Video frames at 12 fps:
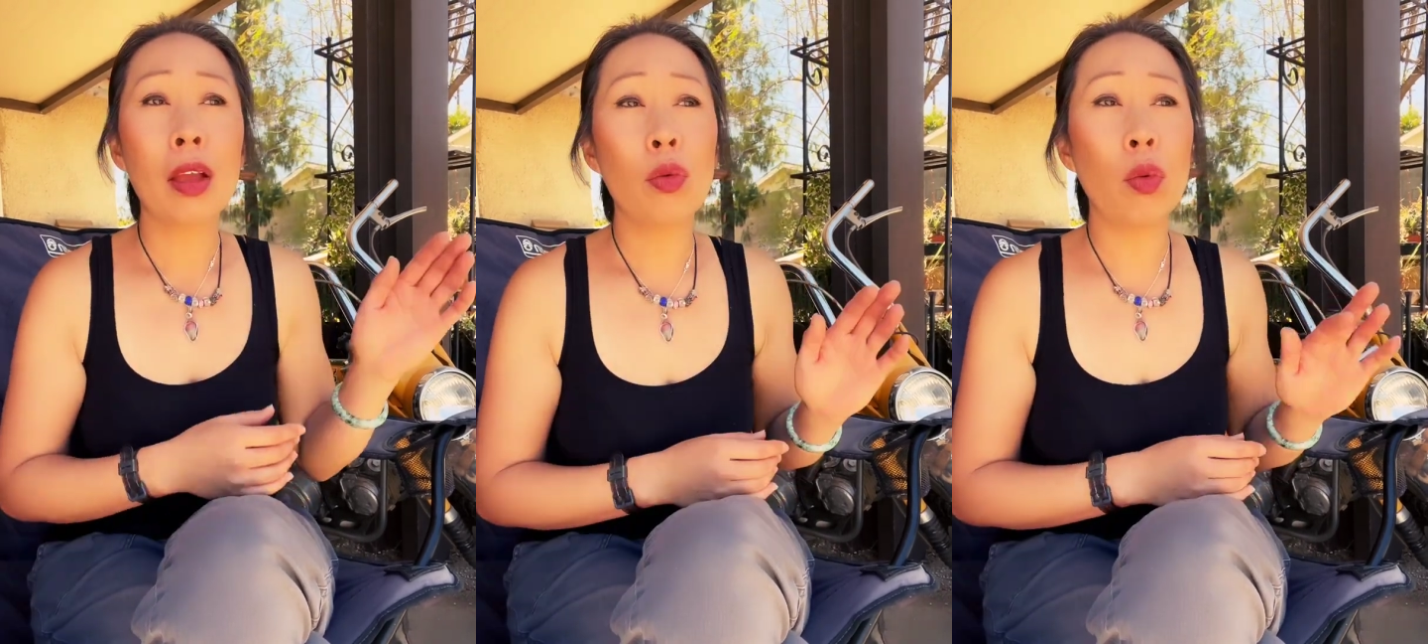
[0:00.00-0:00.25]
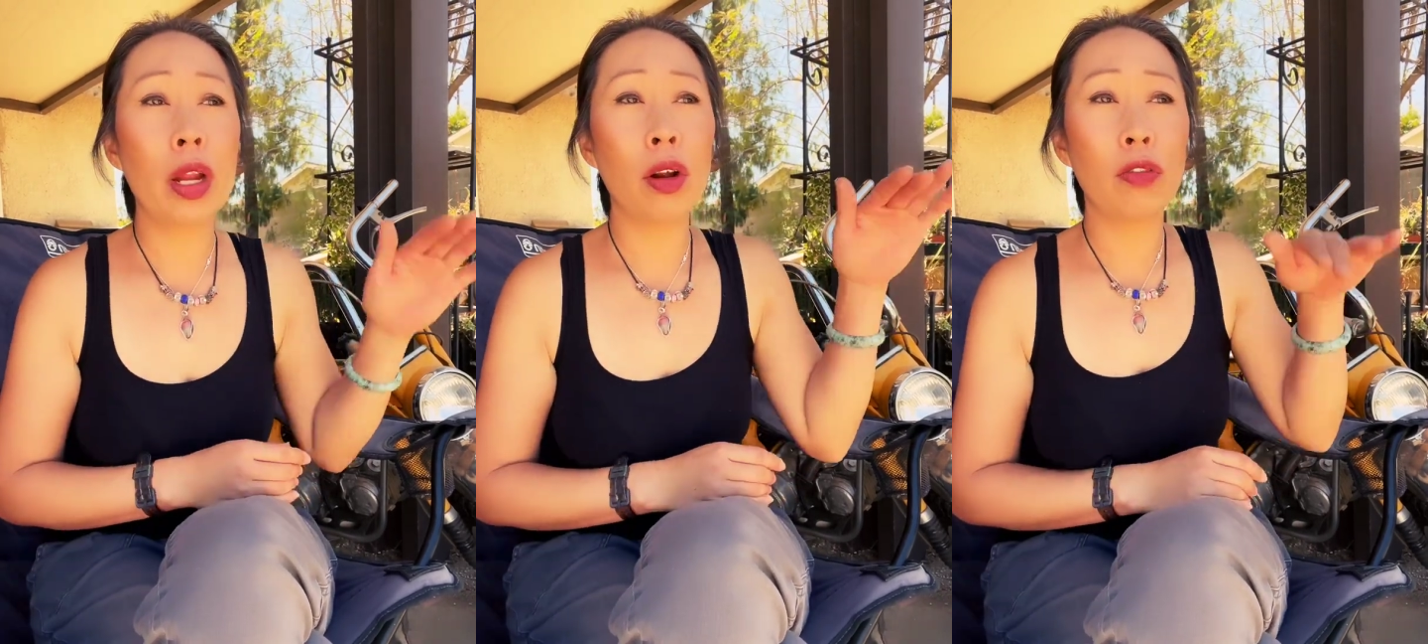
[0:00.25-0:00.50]

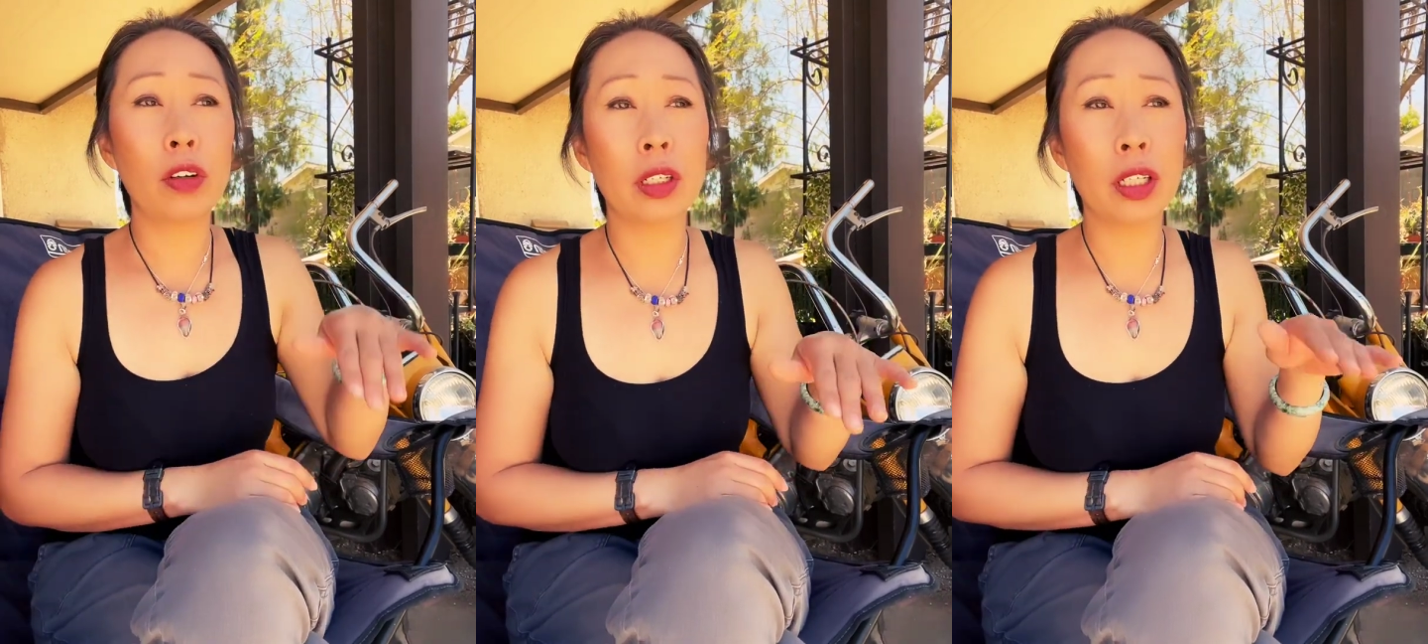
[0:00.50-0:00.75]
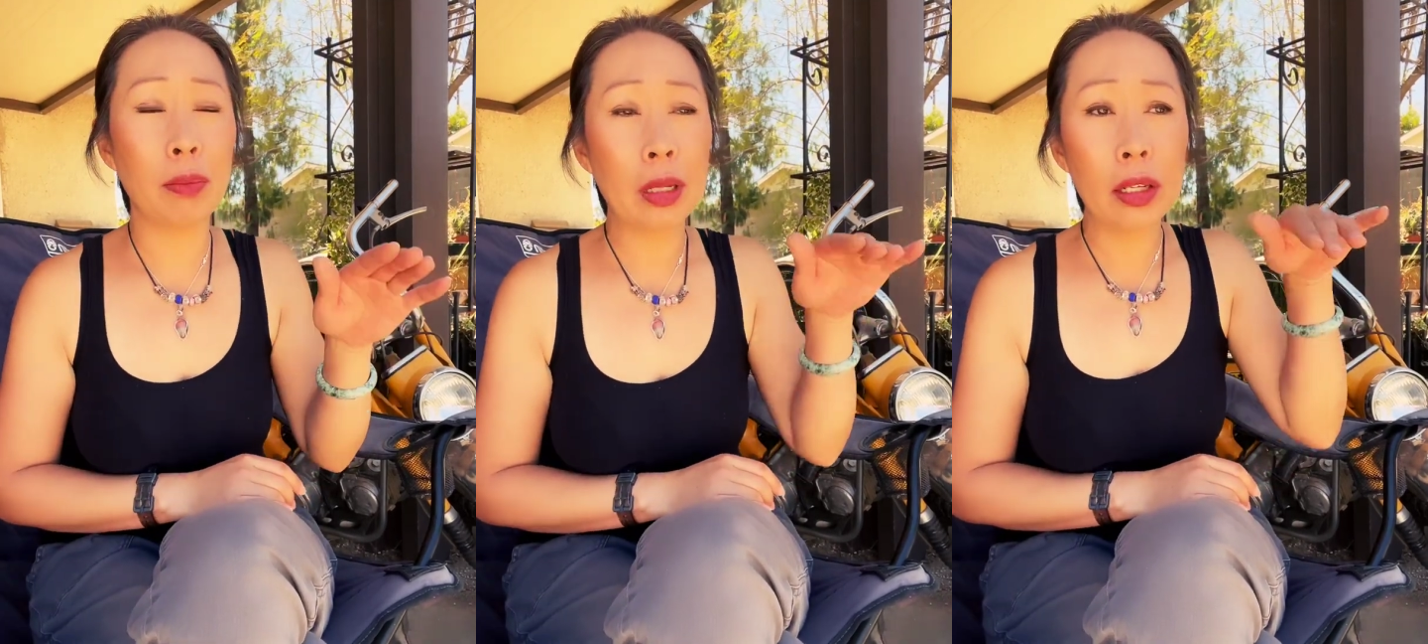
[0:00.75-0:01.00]
went over
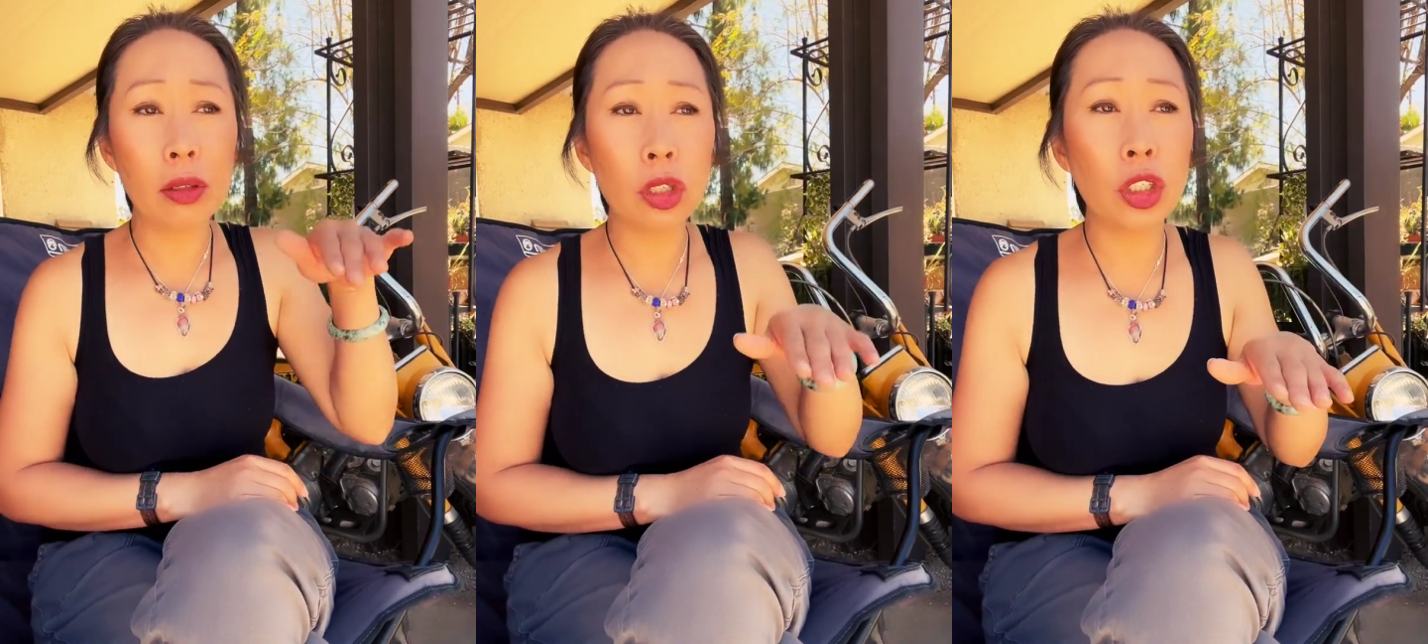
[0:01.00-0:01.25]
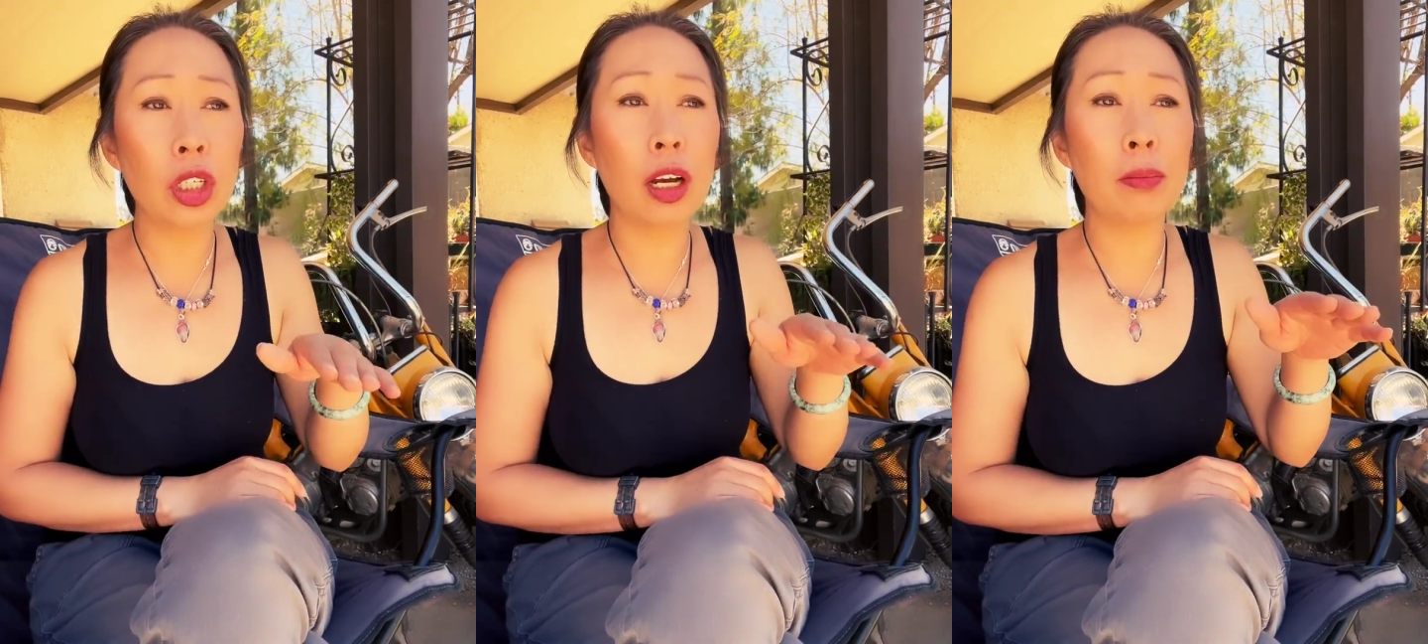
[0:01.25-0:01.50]
some little
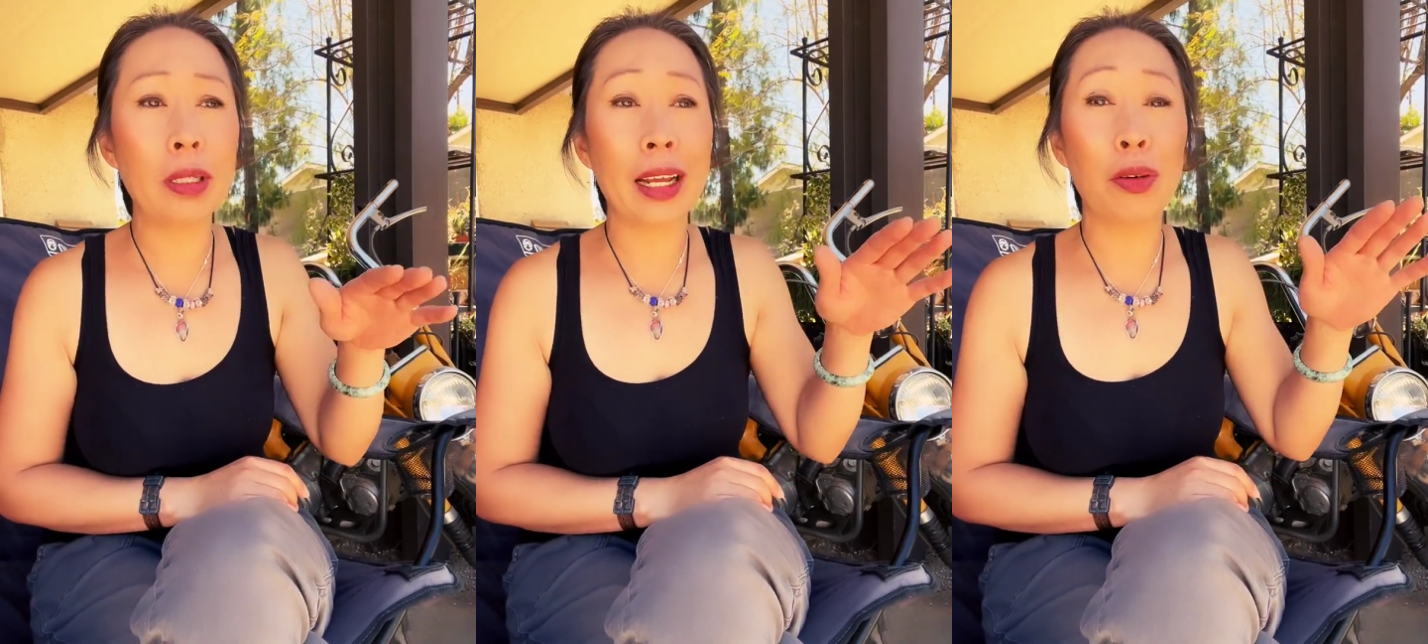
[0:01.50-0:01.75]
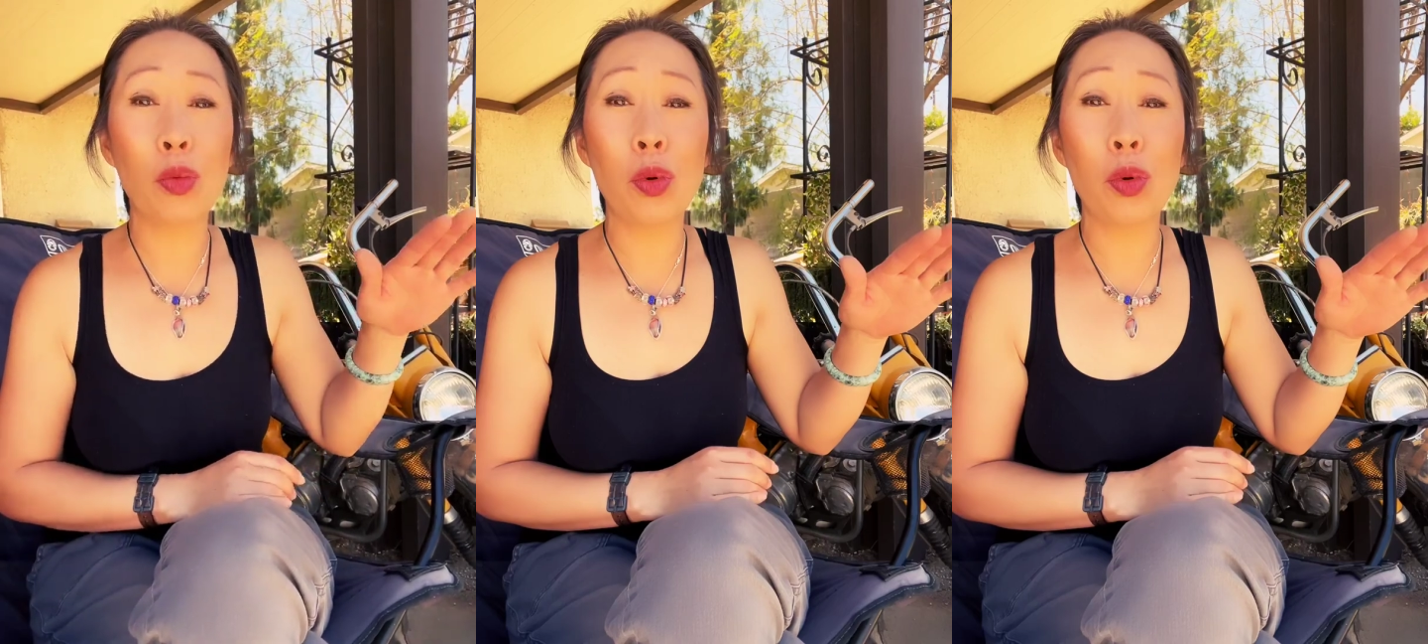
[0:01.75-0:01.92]
jumps and